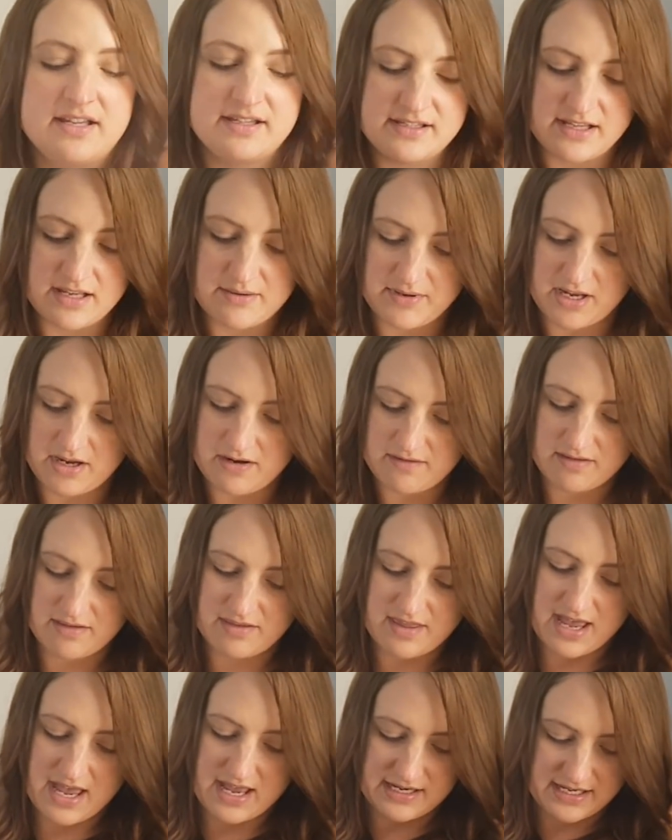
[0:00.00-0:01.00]
So there we go,
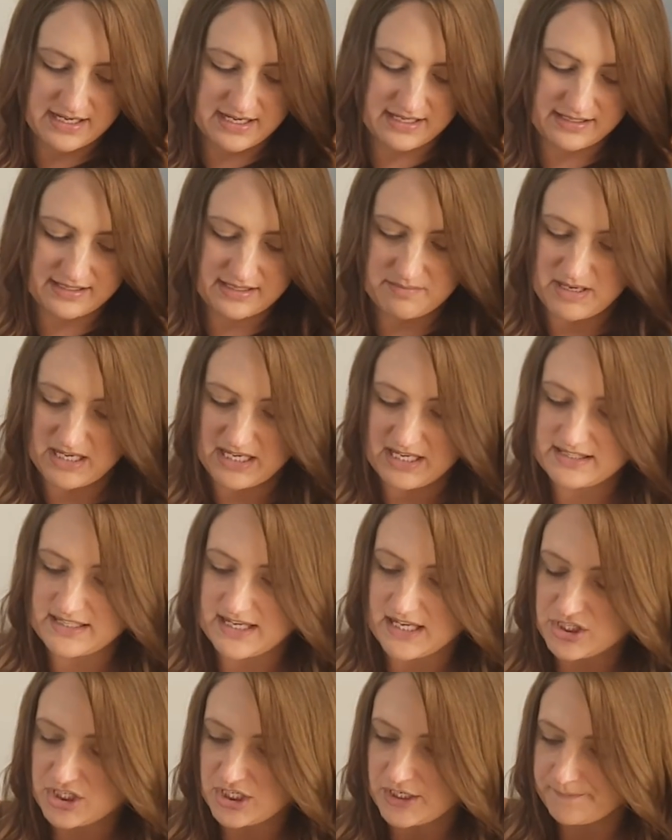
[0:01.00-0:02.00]
that is the Mickey
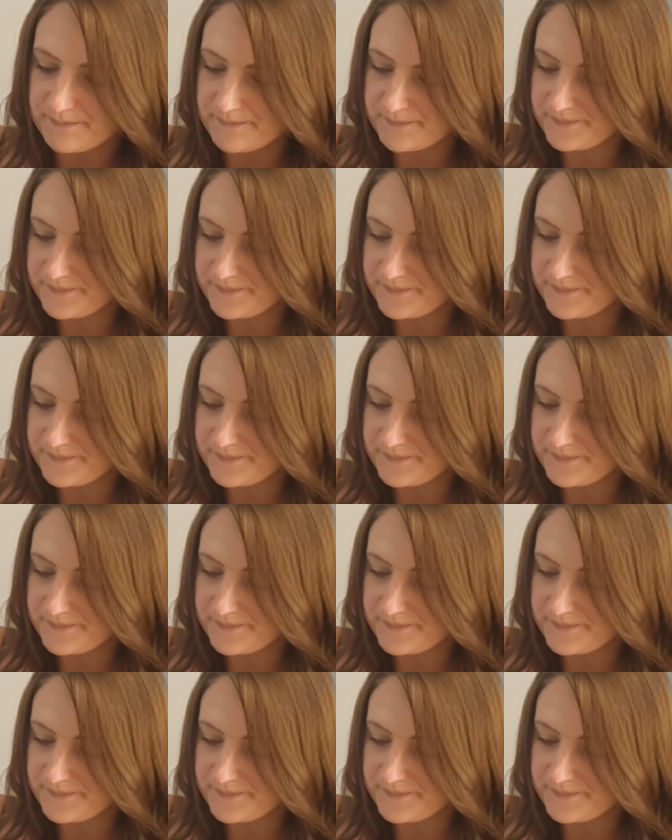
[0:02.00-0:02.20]
statue.